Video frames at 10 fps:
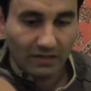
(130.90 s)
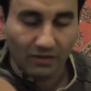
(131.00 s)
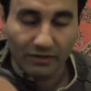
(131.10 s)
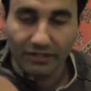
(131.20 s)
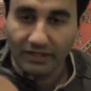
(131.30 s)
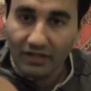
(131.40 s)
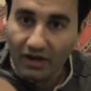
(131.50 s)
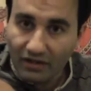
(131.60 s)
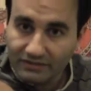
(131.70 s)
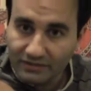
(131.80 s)
Or you can
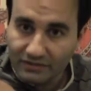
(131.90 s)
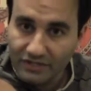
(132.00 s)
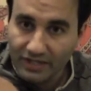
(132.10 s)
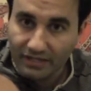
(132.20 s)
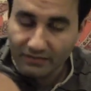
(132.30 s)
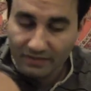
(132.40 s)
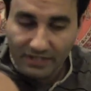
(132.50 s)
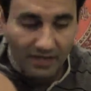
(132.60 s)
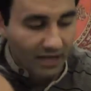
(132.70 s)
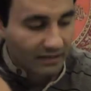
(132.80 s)
also check it with
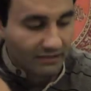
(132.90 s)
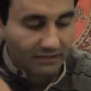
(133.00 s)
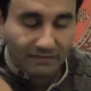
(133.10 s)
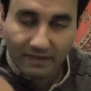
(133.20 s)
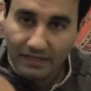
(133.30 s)
the octave.